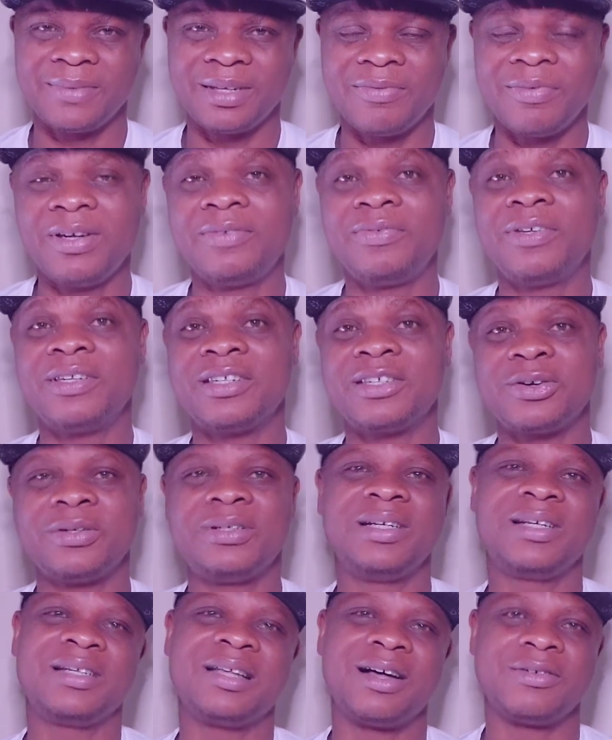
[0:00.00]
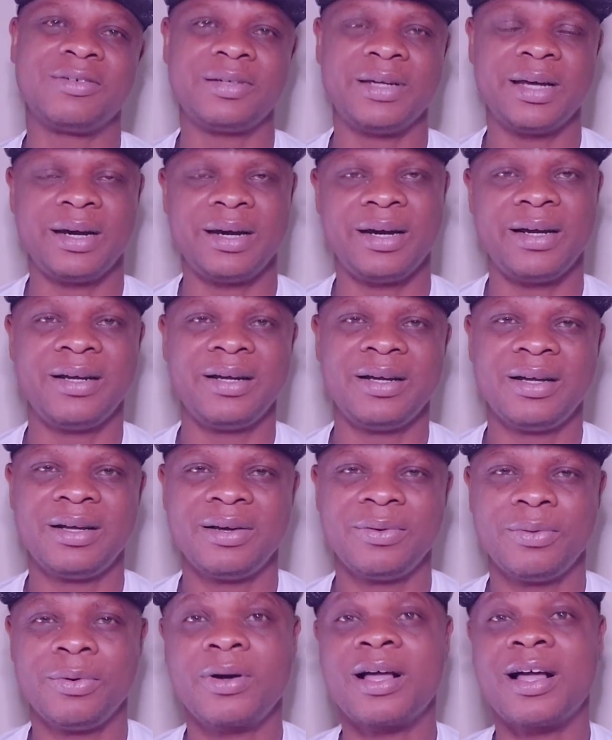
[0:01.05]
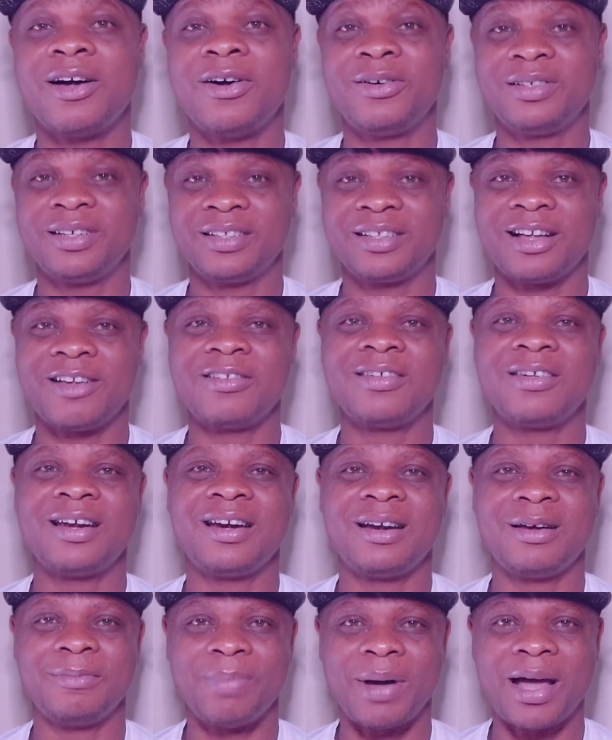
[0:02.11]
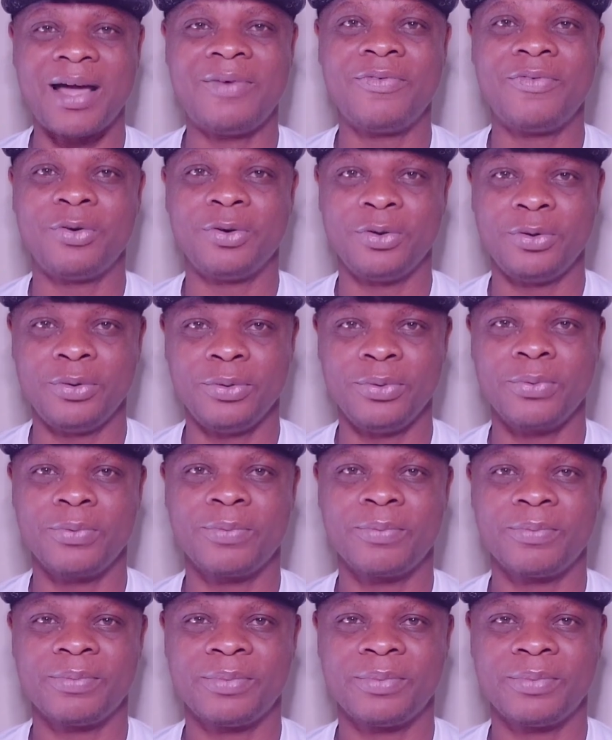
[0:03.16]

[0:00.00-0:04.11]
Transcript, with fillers: Even if it's one hundred thousand naira, what can one hundred thousand naira buy for you?